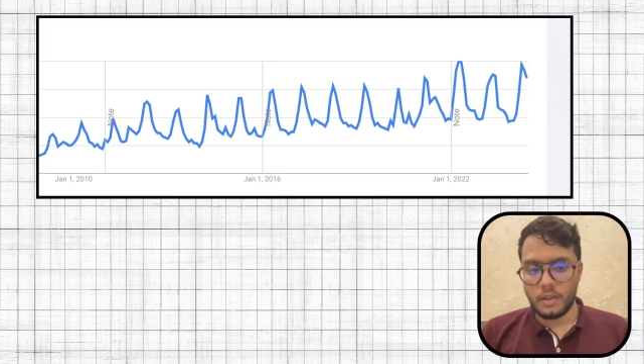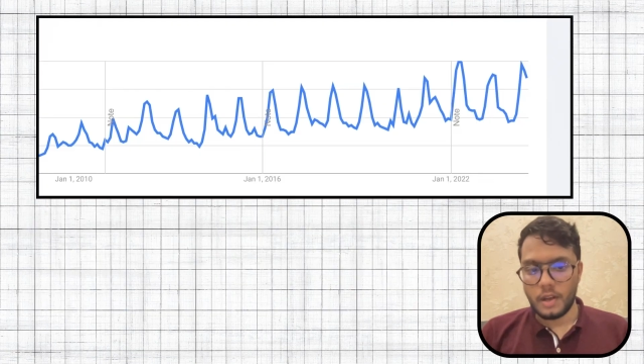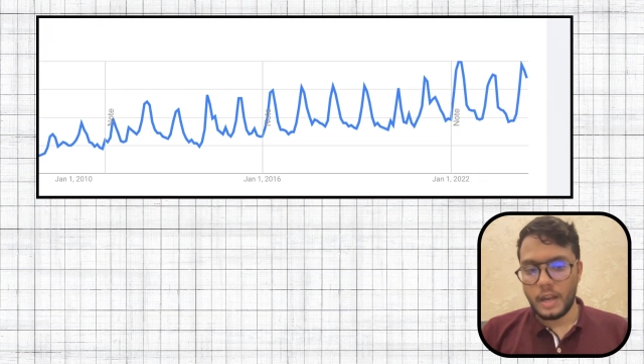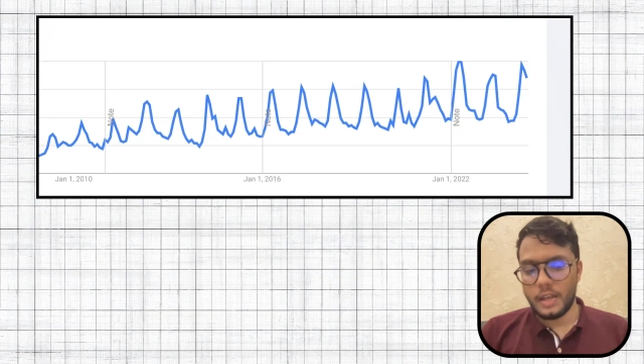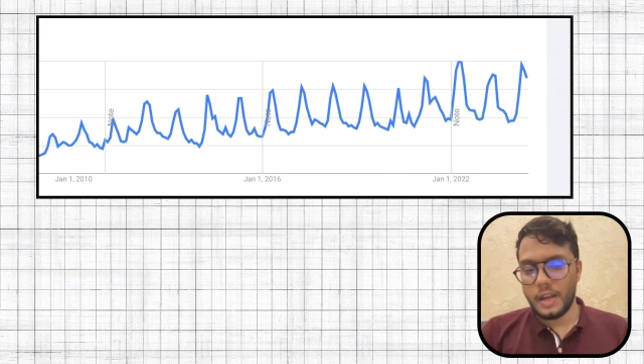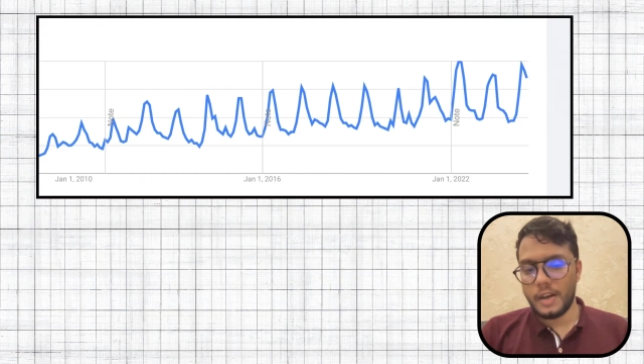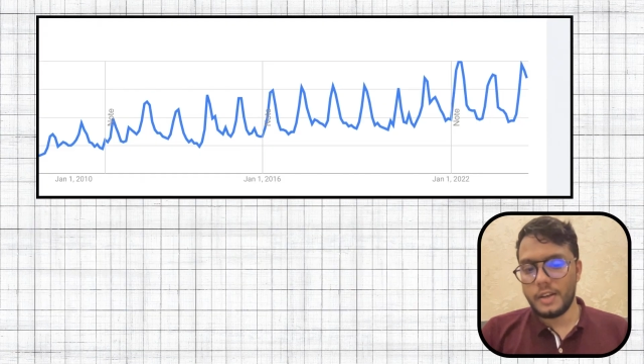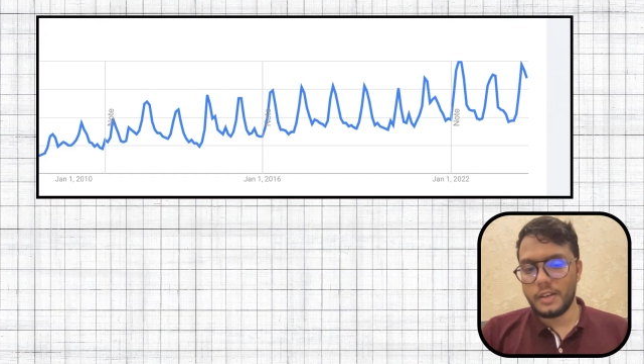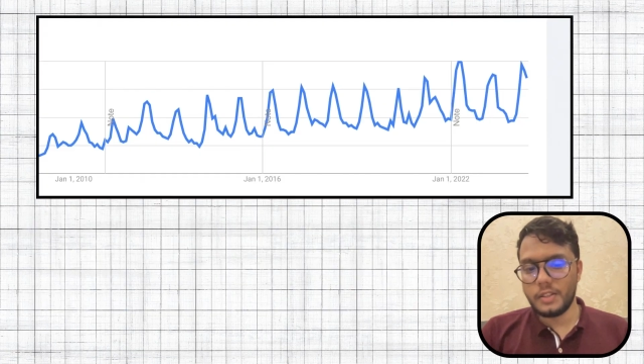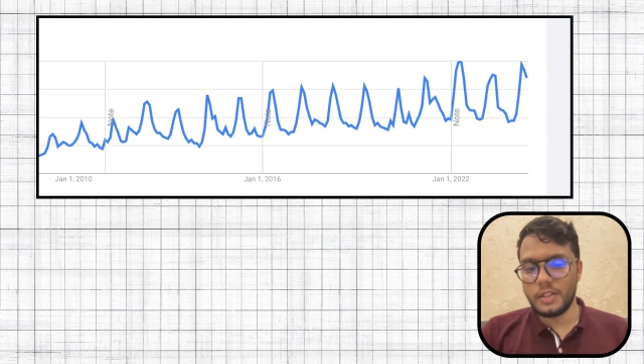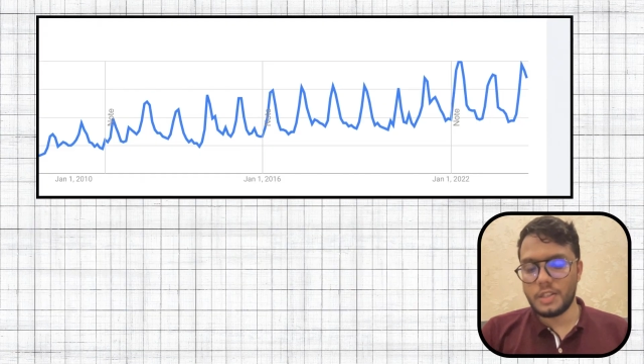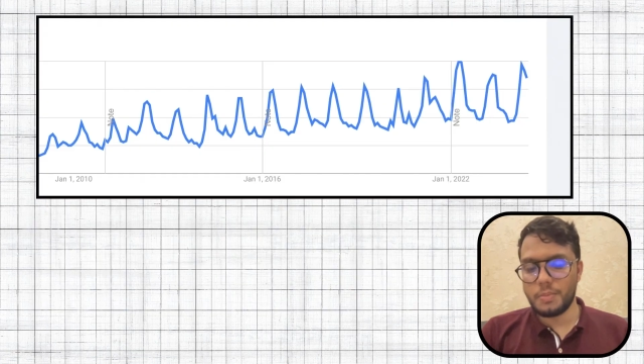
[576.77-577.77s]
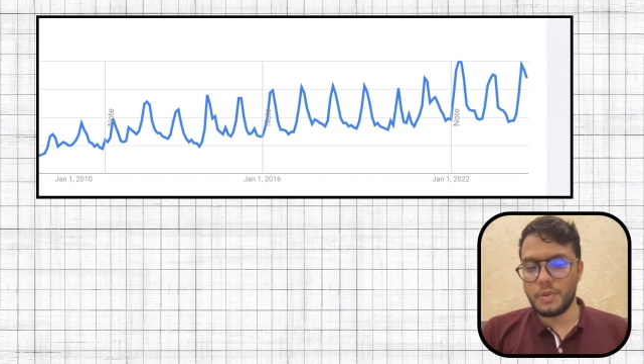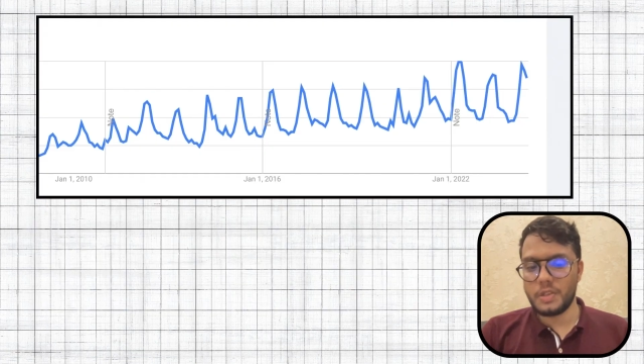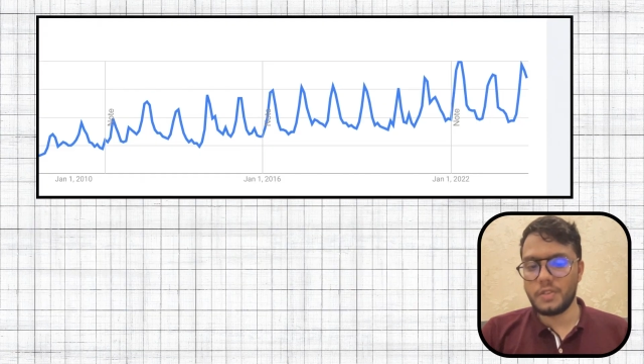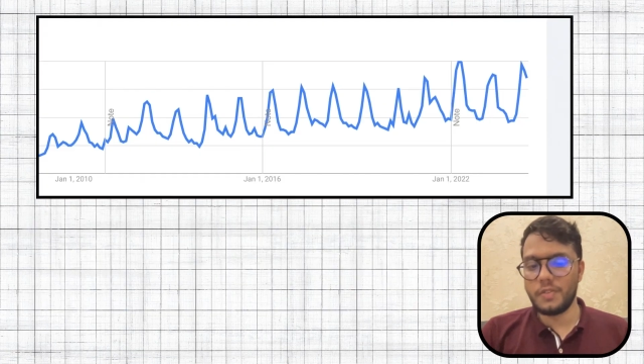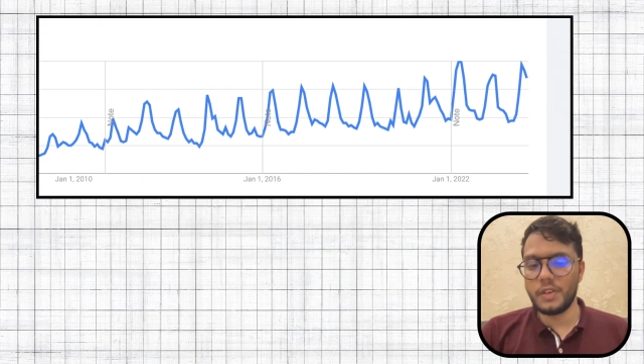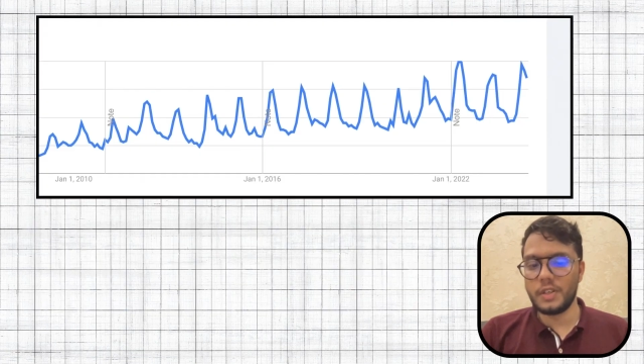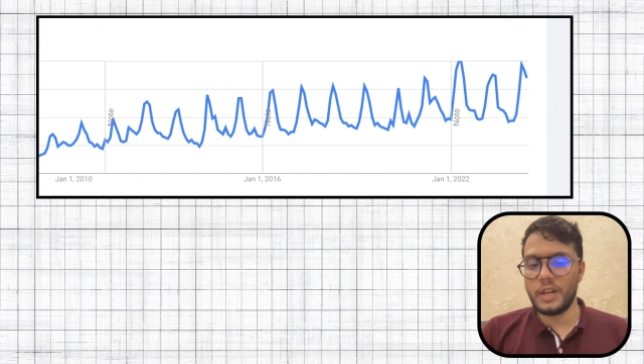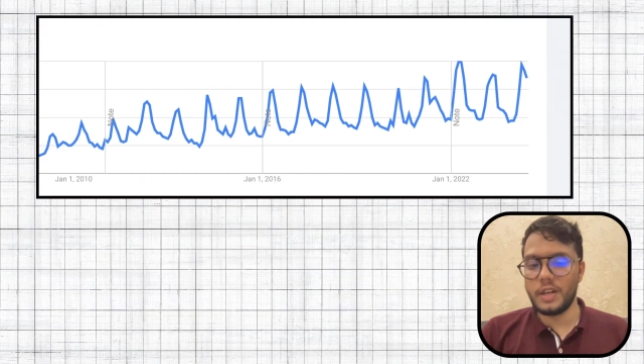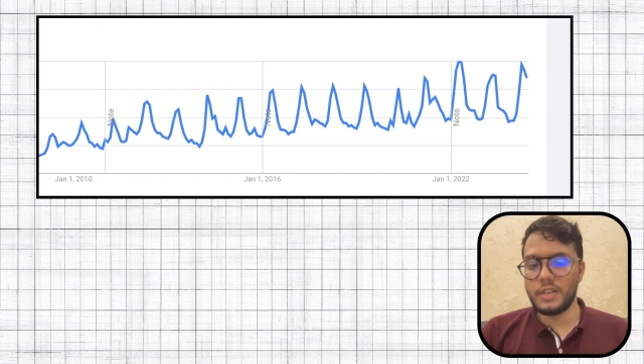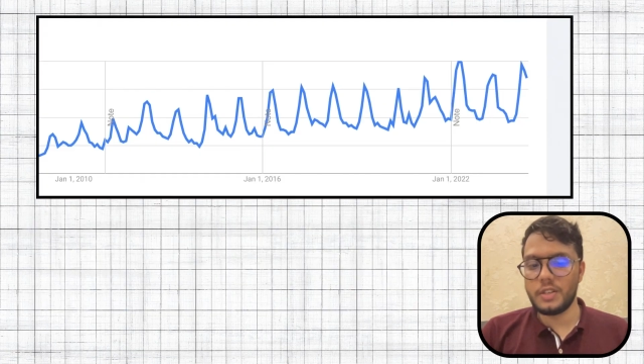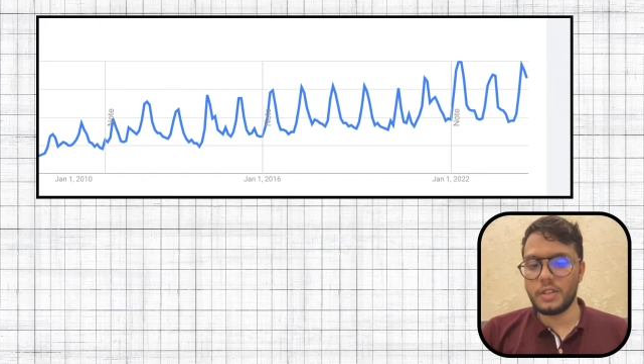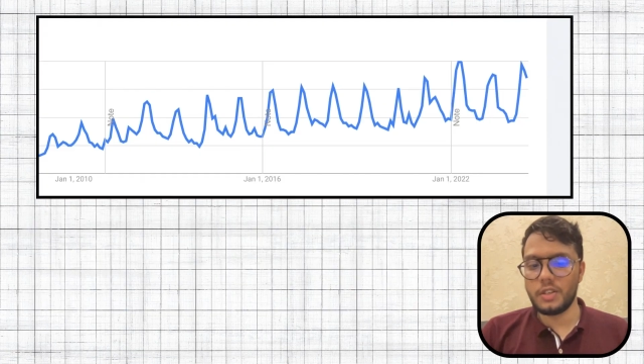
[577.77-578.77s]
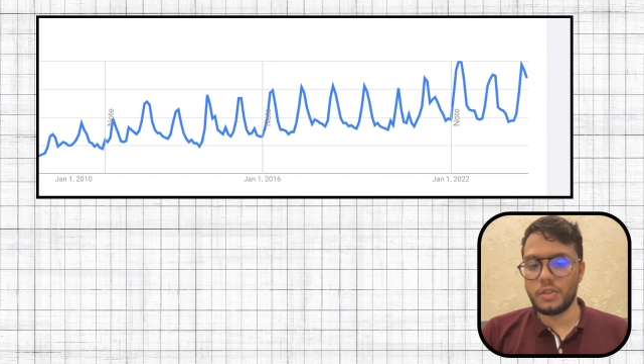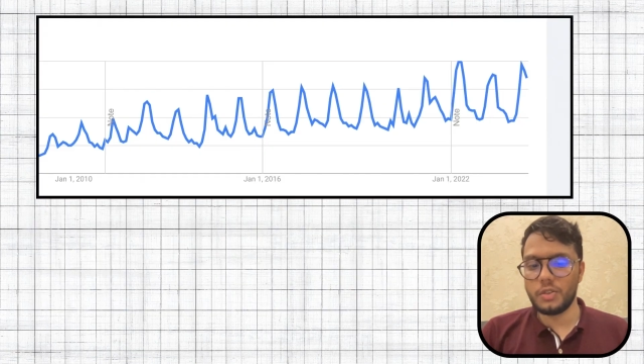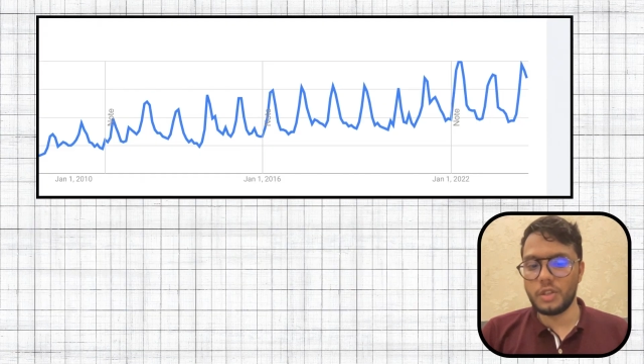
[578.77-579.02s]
I added these specific dates into